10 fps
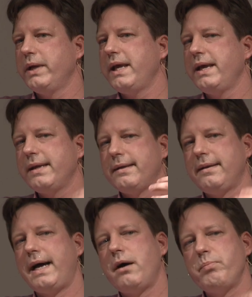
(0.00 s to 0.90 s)
We can't
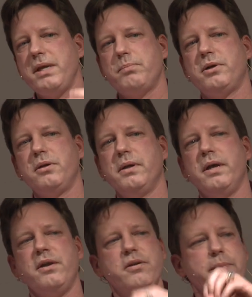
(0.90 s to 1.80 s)
allow people
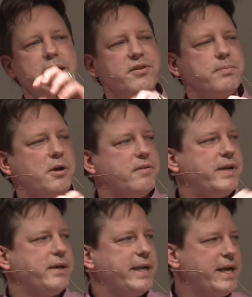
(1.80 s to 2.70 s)
to make small
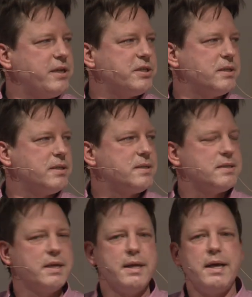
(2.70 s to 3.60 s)
variations